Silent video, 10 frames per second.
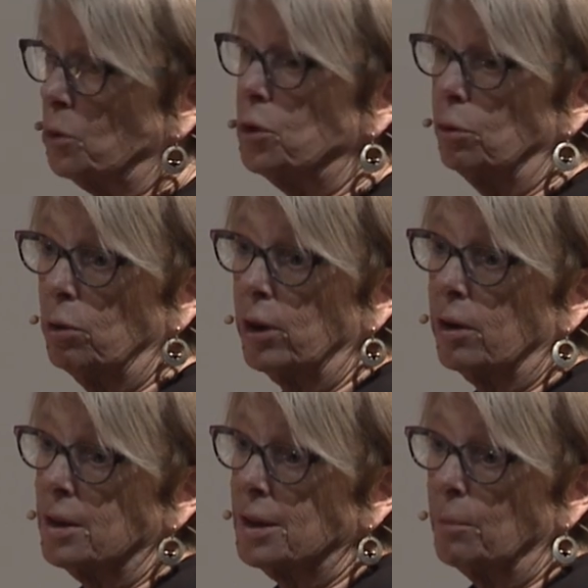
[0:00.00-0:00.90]
do
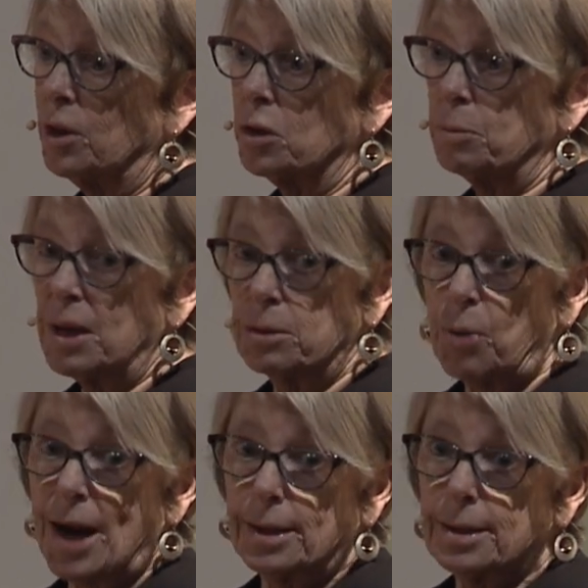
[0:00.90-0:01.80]
look at some of those
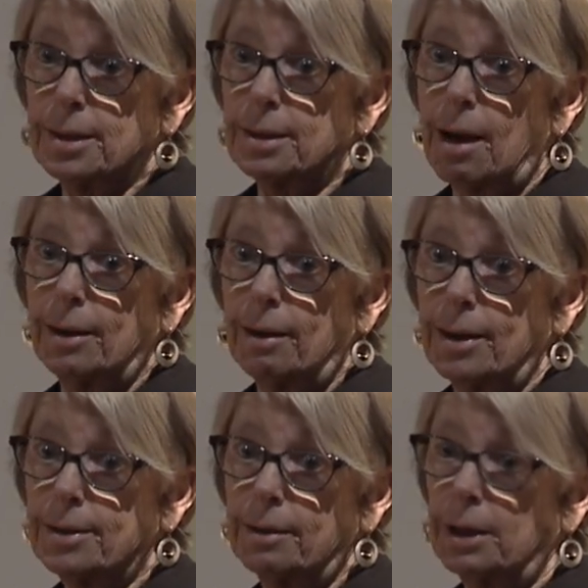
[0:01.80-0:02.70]
best practices
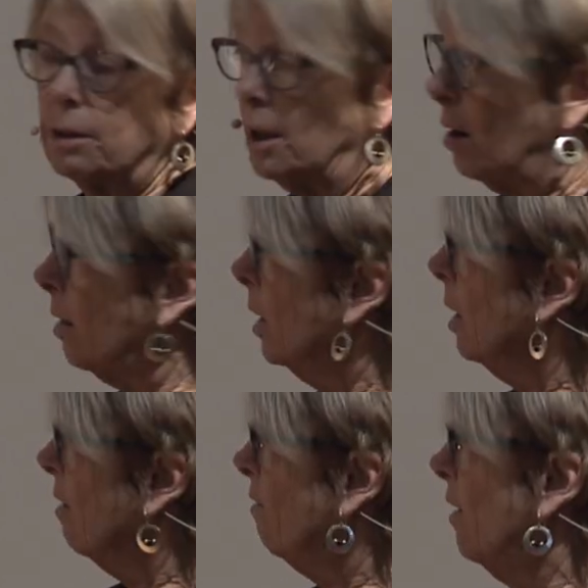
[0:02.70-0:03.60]
guidelines. I think they are
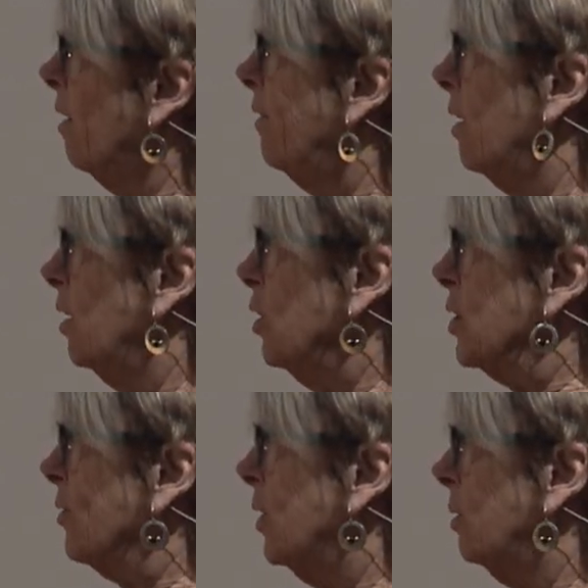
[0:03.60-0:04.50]
very, very
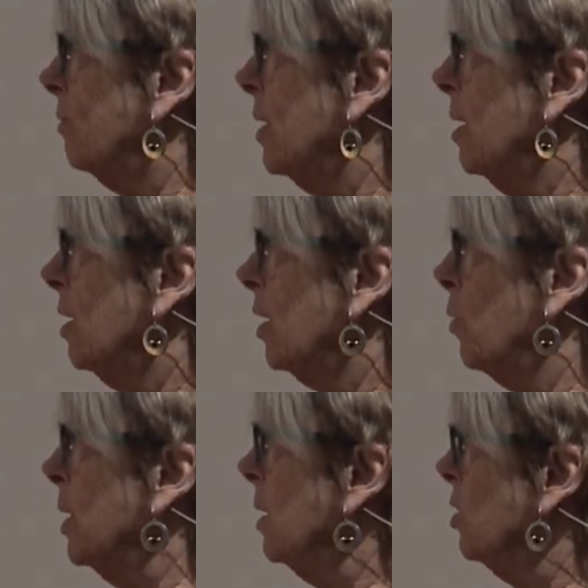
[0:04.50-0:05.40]
useful.
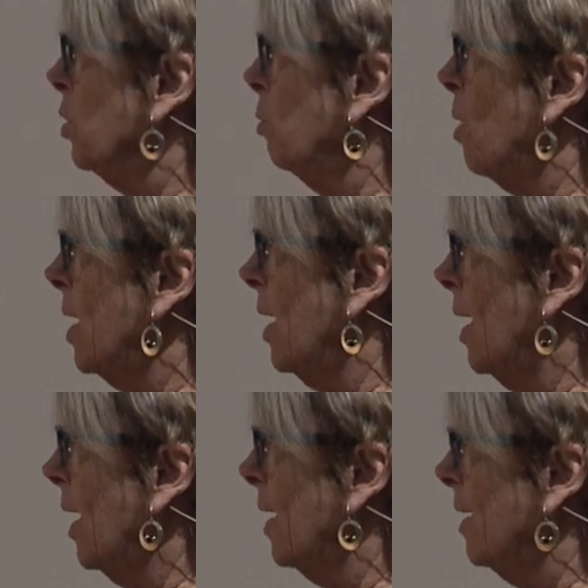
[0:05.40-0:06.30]
Corynne, did you want to
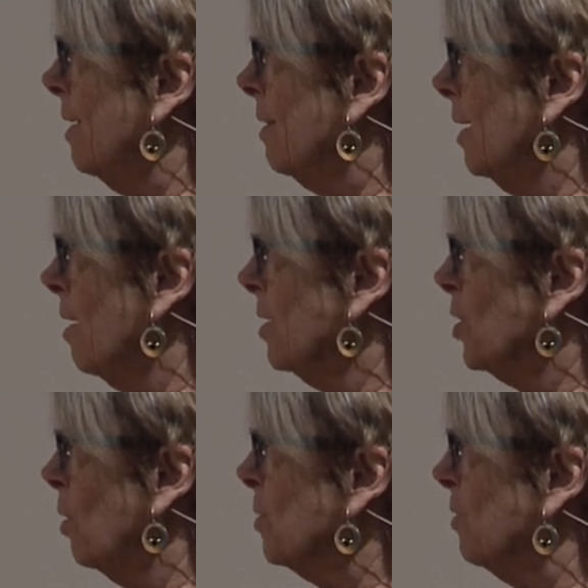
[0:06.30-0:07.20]
add anything in
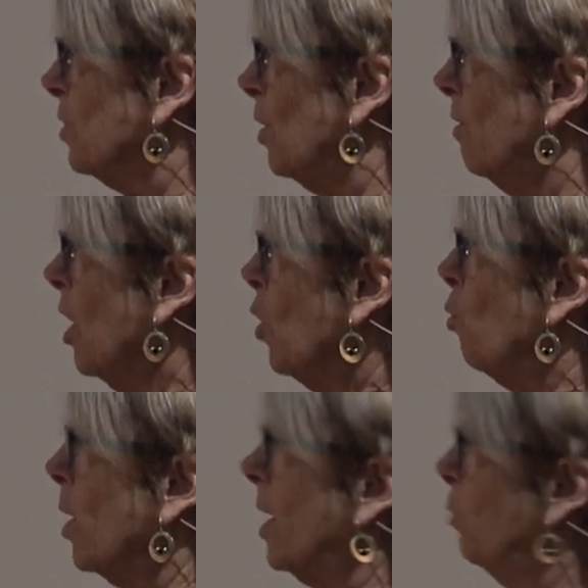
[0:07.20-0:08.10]
terms of sort of
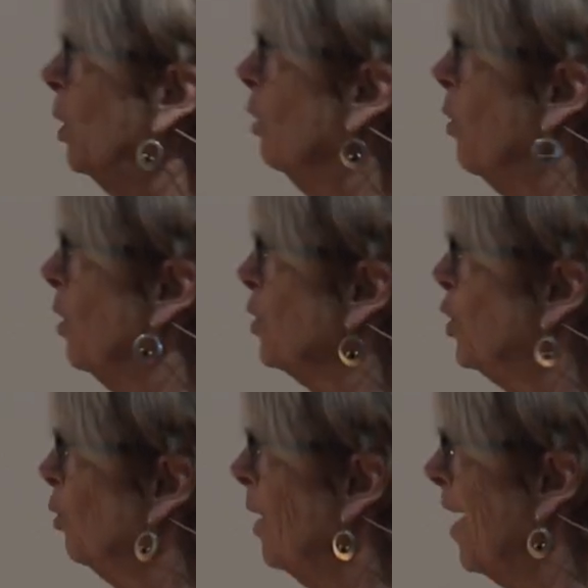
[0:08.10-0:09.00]
what can we
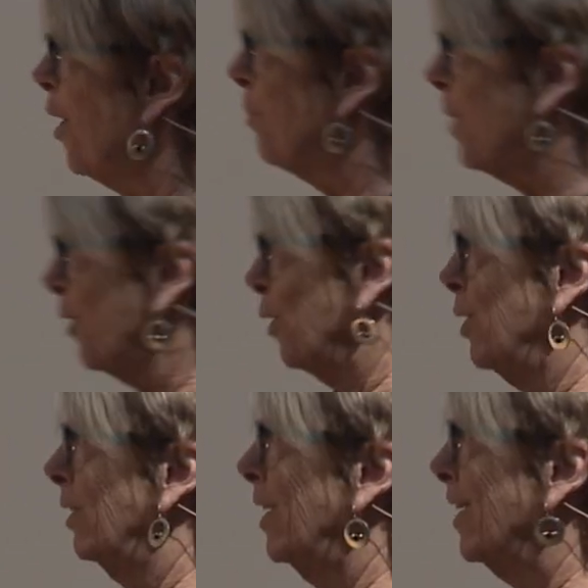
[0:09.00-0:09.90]
lawyers do to help other
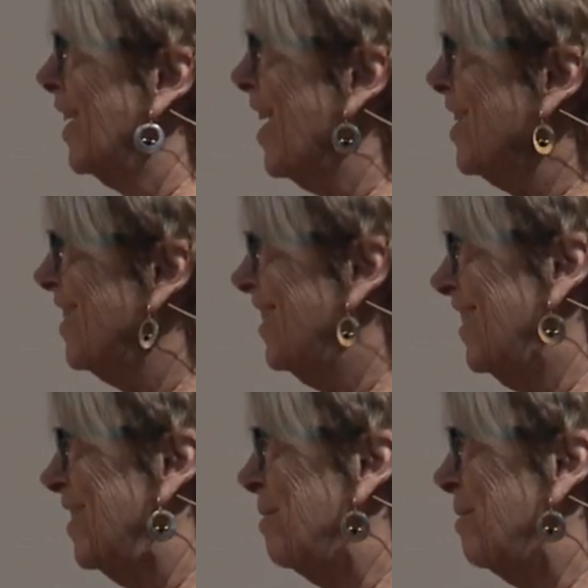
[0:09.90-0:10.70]
than litigate?